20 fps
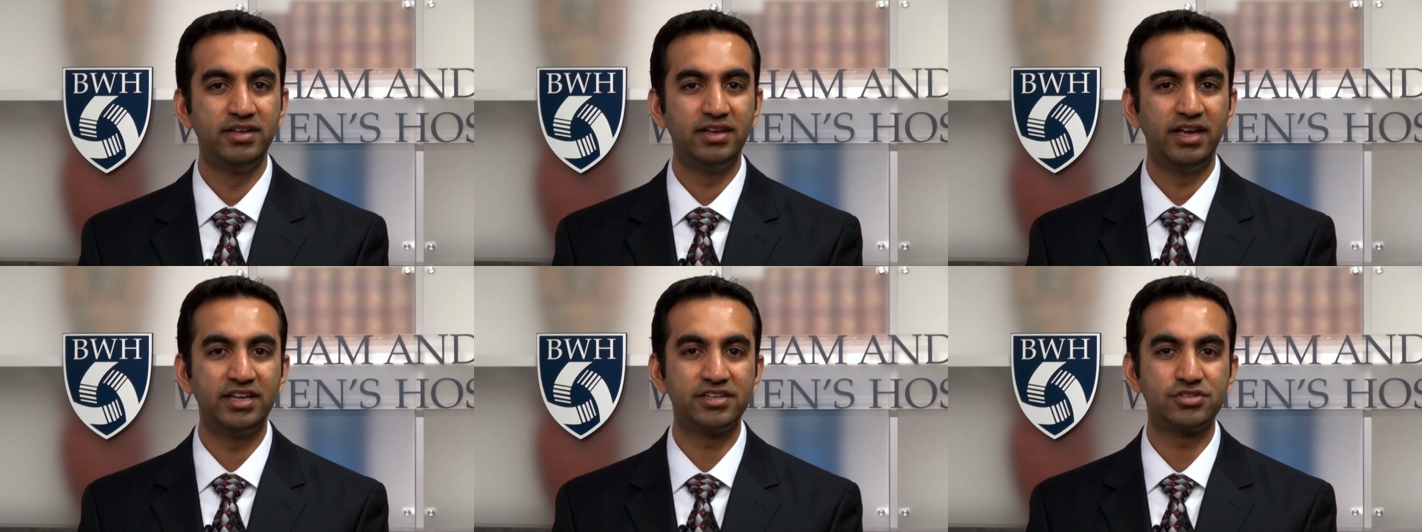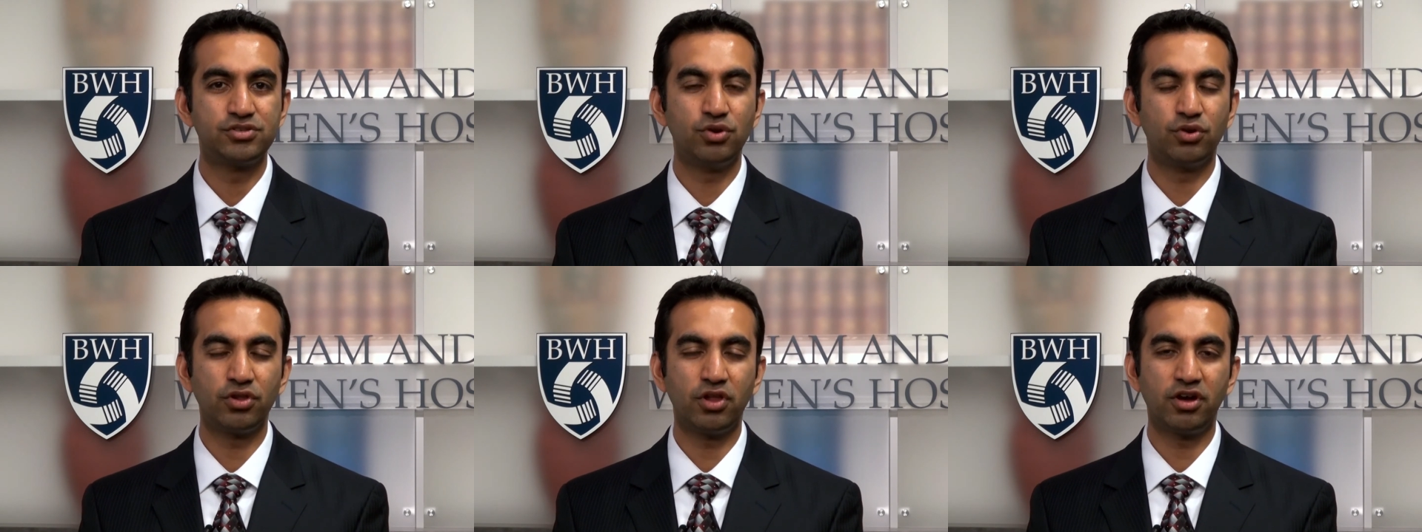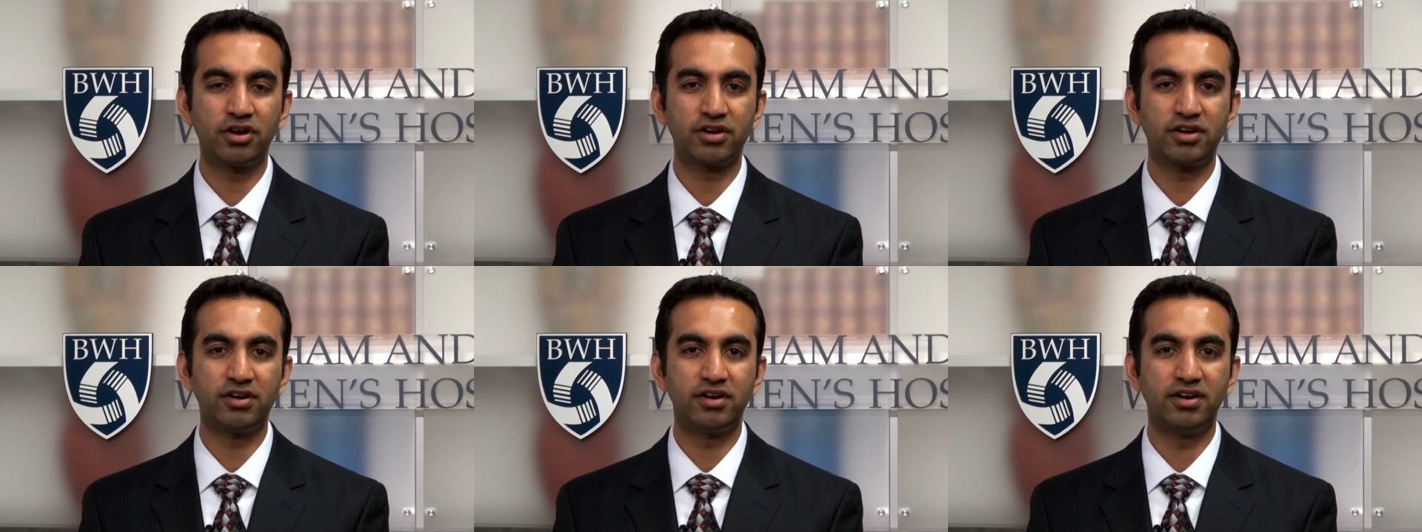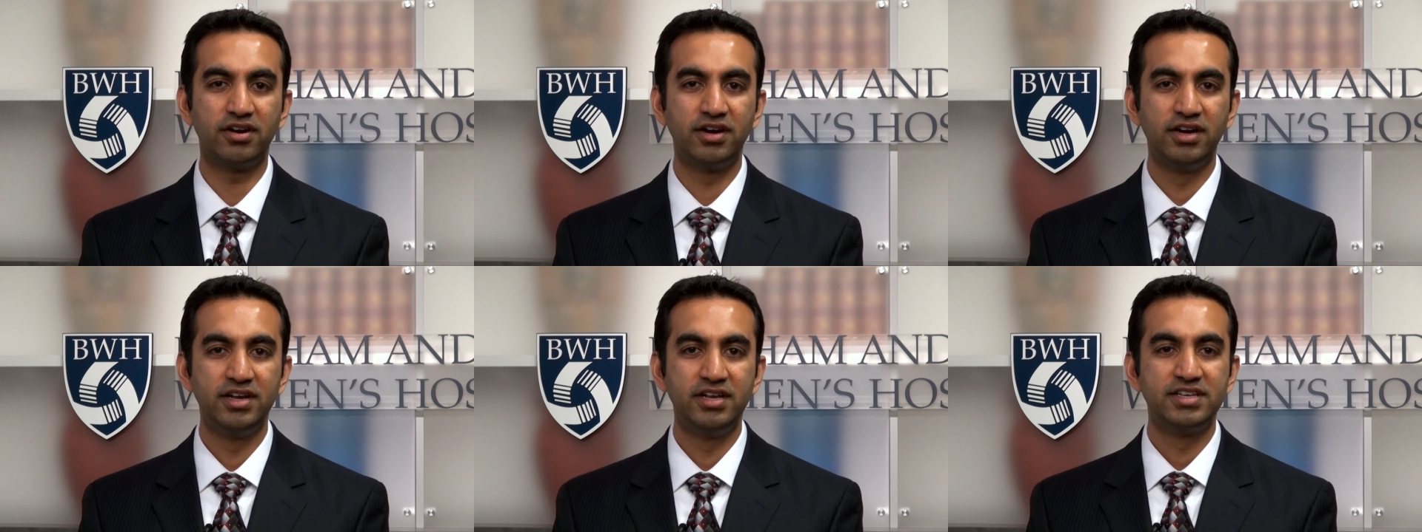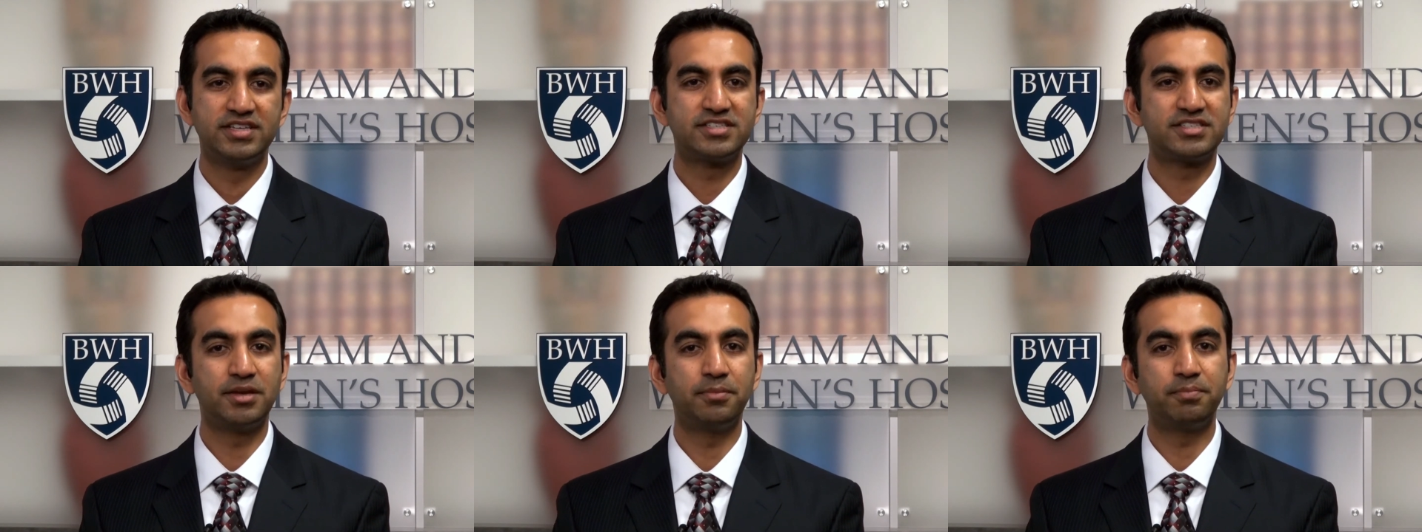It's no longer
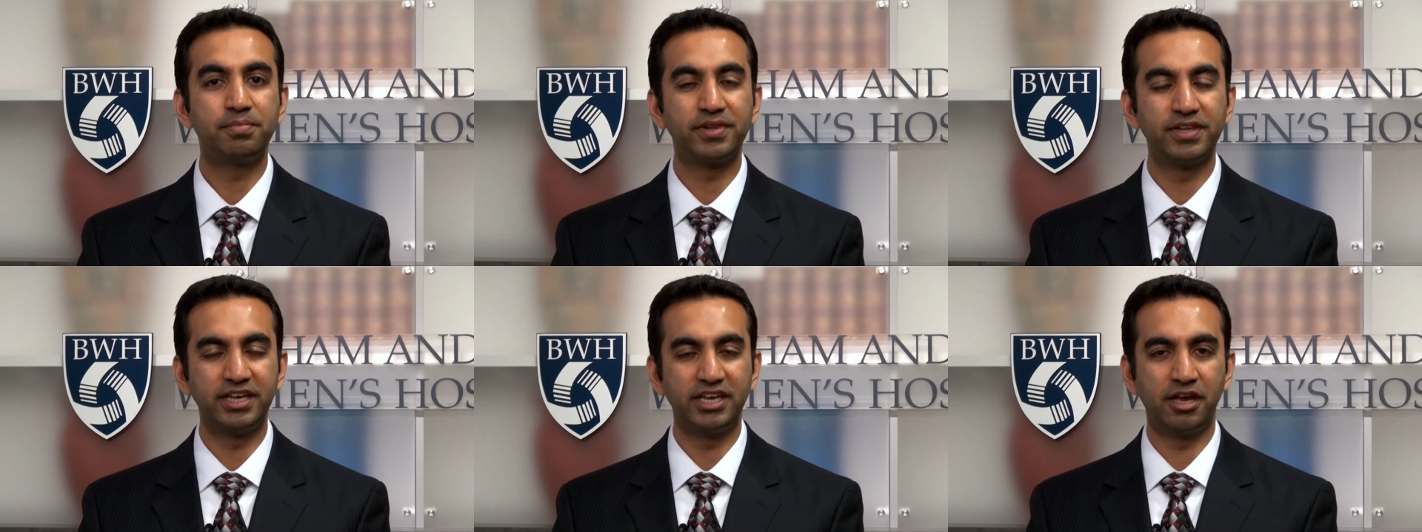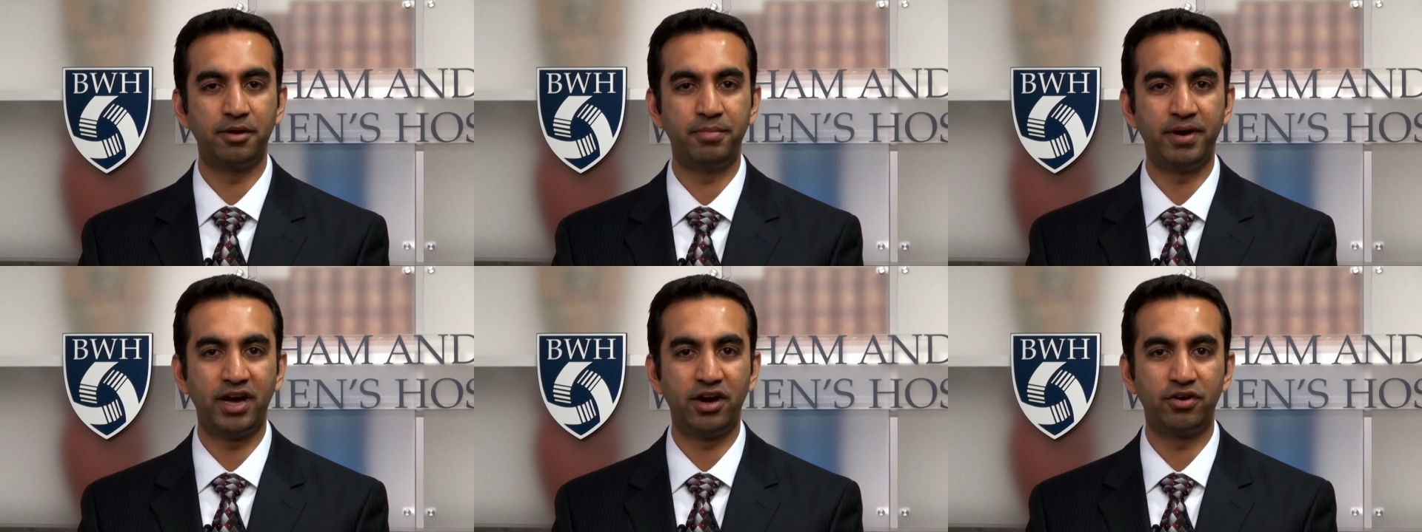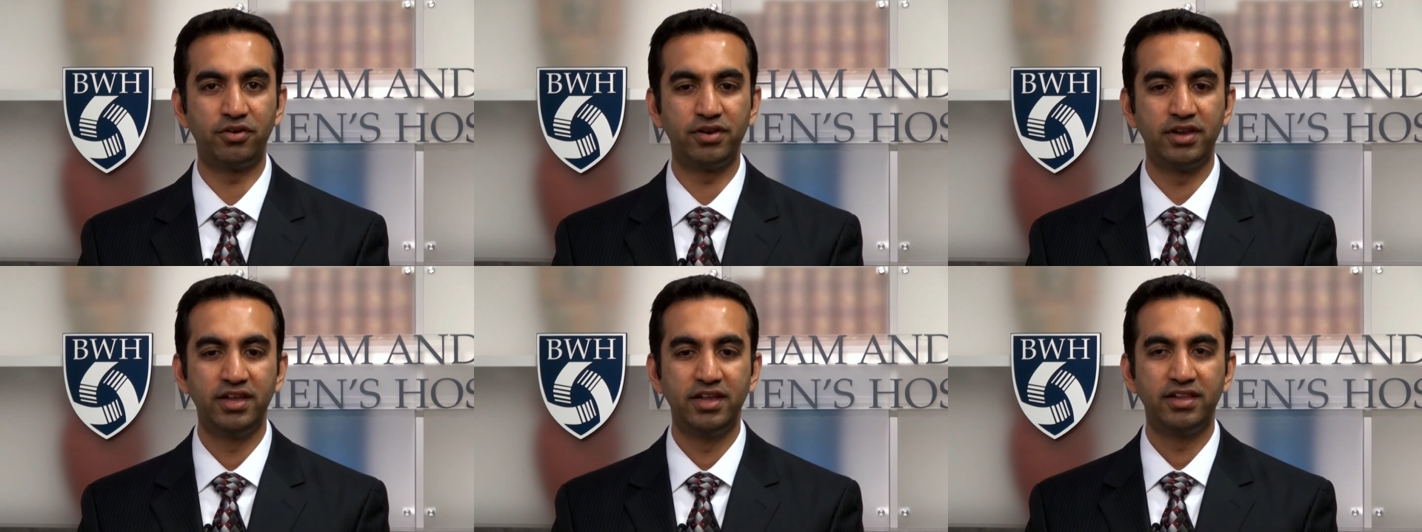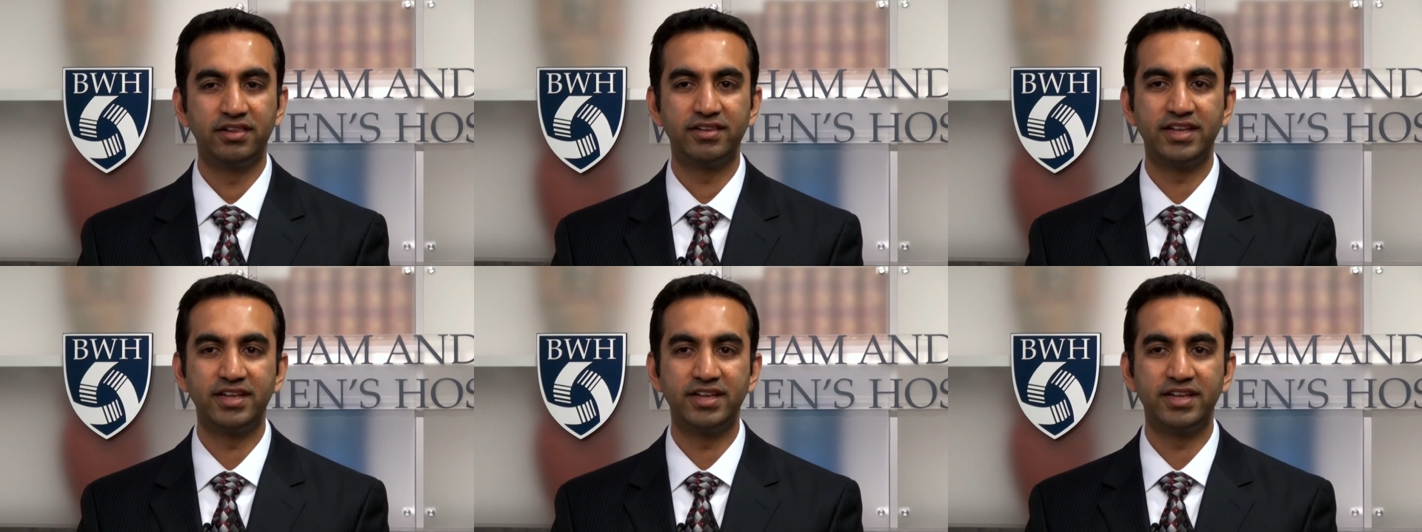simply about